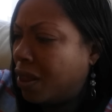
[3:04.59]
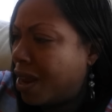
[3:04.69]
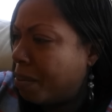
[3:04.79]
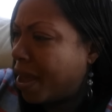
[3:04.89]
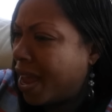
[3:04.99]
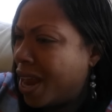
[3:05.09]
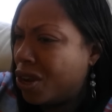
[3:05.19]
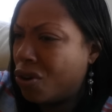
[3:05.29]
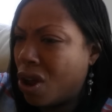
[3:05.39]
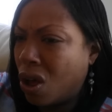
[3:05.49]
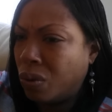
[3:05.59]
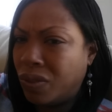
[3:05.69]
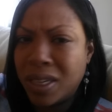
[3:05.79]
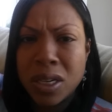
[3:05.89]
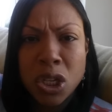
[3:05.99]
their man, you know,
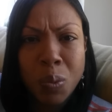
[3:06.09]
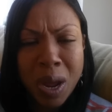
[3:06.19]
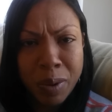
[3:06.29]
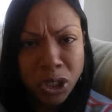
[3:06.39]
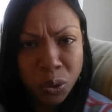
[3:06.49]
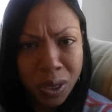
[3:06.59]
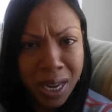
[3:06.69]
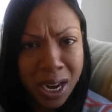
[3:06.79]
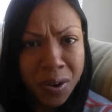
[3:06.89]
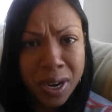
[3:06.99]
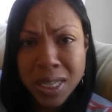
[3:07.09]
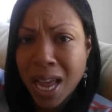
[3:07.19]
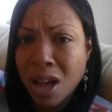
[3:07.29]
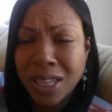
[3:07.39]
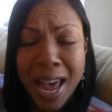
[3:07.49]
this is the way we do it here in this
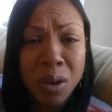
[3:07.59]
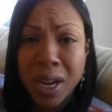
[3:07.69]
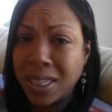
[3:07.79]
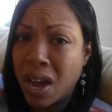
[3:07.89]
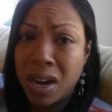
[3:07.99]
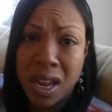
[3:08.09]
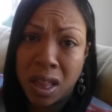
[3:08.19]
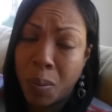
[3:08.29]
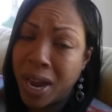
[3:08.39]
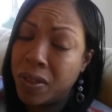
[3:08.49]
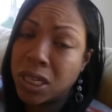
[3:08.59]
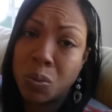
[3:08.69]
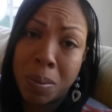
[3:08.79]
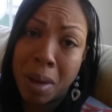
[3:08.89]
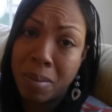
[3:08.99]
house. I don't get down any other way because this
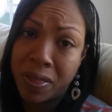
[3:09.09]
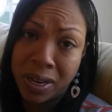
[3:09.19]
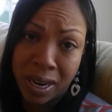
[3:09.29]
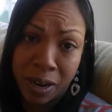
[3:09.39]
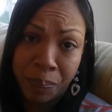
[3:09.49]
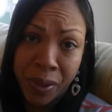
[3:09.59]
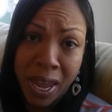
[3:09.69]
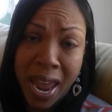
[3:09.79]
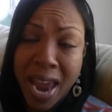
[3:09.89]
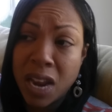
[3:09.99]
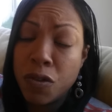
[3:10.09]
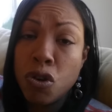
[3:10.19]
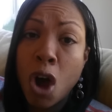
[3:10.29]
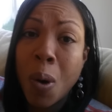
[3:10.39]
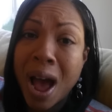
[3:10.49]
is where my mother did it. And if
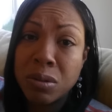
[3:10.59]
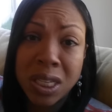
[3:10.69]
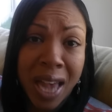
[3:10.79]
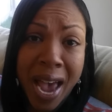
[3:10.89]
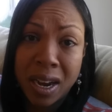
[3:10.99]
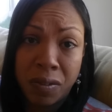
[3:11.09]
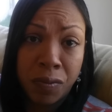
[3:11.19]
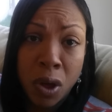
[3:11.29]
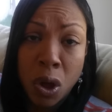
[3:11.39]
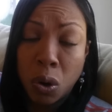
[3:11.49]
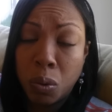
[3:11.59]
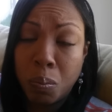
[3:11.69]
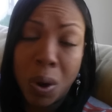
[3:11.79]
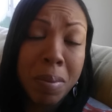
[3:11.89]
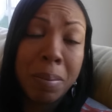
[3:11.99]
you go outside of
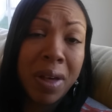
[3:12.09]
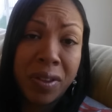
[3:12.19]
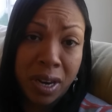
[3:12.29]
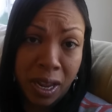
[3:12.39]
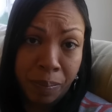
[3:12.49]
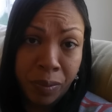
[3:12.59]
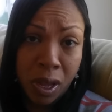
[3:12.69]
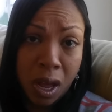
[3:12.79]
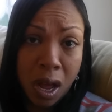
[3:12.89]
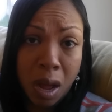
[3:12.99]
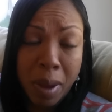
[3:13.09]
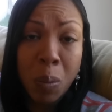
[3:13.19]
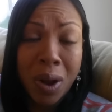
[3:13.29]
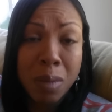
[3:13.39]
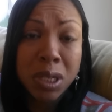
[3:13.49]
what my mother did um,
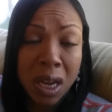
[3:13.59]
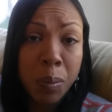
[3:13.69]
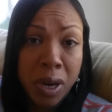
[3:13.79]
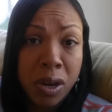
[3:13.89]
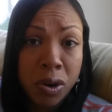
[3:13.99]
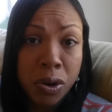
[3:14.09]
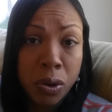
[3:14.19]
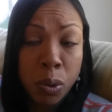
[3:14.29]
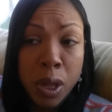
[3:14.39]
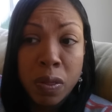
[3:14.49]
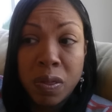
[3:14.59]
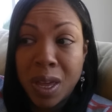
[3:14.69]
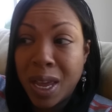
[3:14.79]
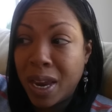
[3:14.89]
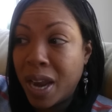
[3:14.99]
and what I'm saying we need to do,
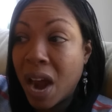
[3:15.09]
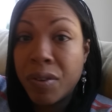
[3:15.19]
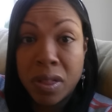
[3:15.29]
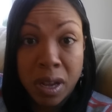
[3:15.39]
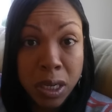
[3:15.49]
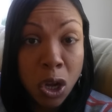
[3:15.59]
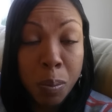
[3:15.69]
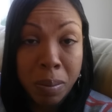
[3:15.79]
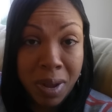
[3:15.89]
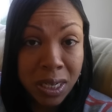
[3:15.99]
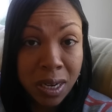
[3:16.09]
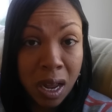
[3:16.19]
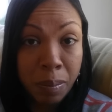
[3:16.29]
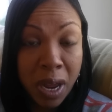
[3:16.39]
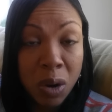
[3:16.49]
then everything is going to be messed
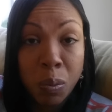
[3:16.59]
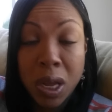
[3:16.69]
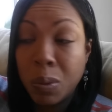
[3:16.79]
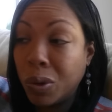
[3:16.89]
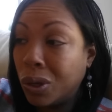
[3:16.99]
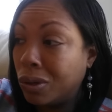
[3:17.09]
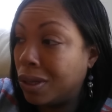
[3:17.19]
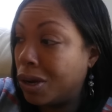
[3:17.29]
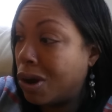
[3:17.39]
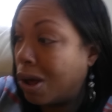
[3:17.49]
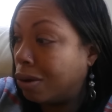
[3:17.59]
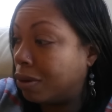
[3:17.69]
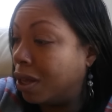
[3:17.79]
up. And we will, you know,